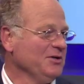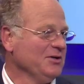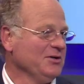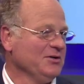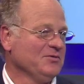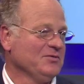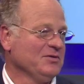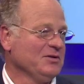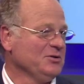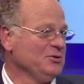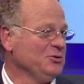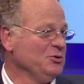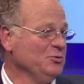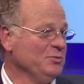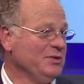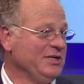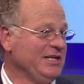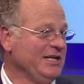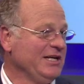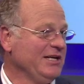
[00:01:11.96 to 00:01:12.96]
know, if there are too
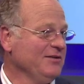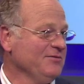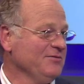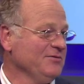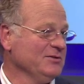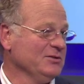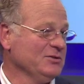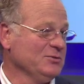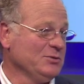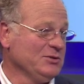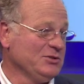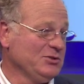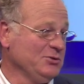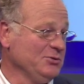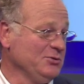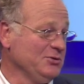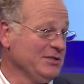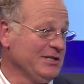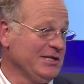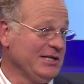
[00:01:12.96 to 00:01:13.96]
many elephants, we
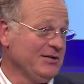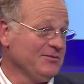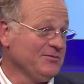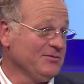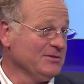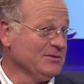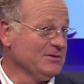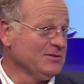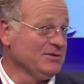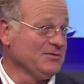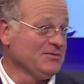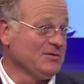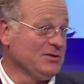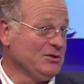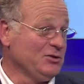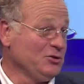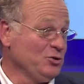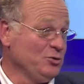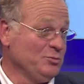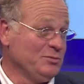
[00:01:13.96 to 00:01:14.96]
shoot the elephants. If there are
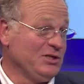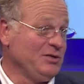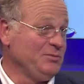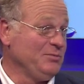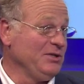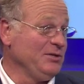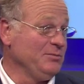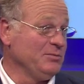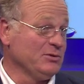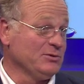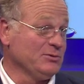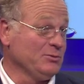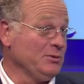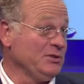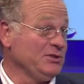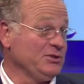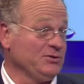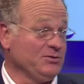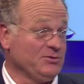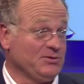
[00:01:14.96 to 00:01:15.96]
too many peoples,
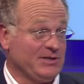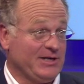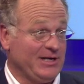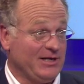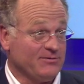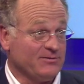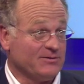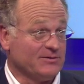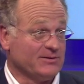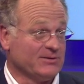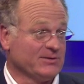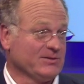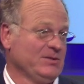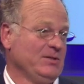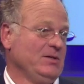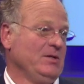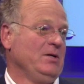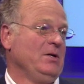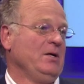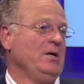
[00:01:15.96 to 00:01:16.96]
we shoot the elephants.
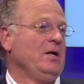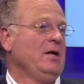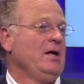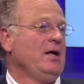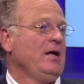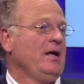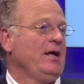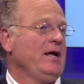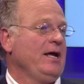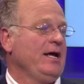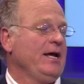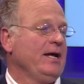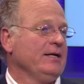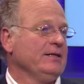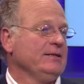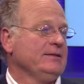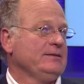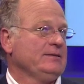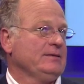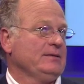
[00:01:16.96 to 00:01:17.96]

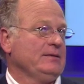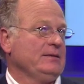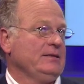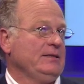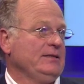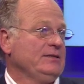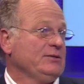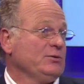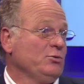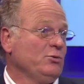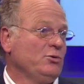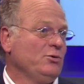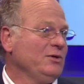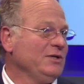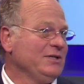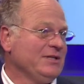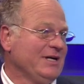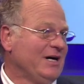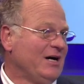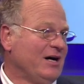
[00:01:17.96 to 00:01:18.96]
And it's all
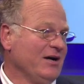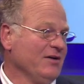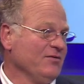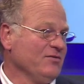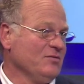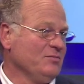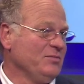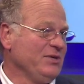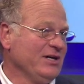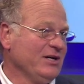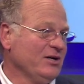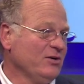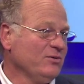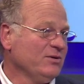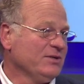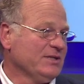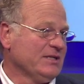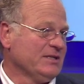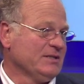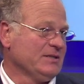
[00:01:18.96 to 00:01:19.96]
in the eye of the
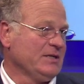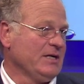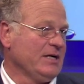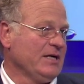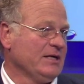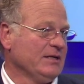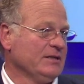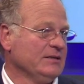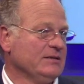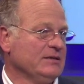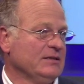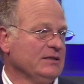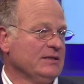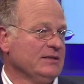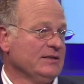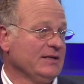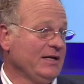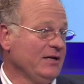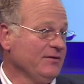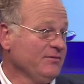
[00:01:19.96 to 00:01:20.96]
beholder. And
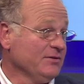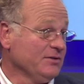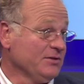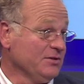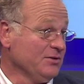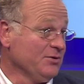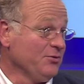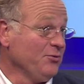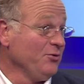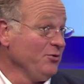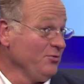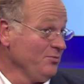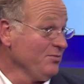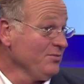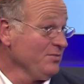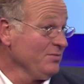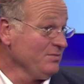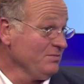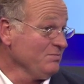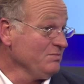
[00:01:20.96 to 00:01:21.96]
the elephant in the
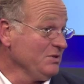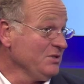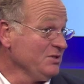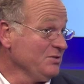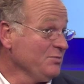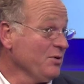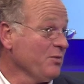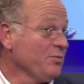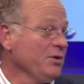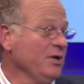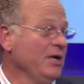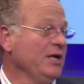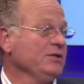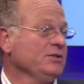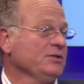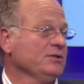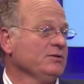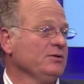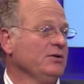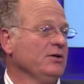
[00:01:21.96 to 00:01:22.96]
room is
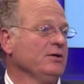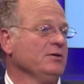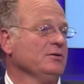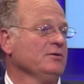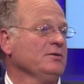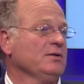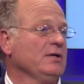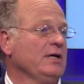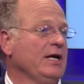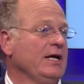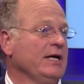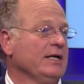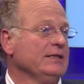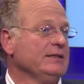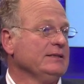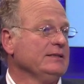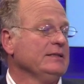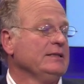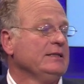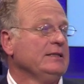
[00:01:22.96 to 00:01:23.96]
population growth.
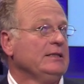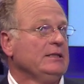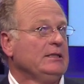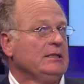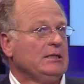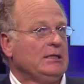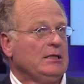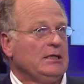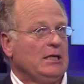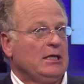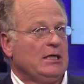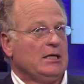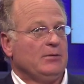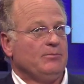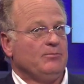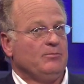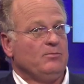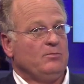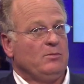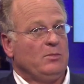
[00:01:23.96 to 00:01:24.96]

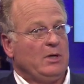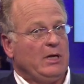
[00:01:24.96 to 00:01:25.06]
And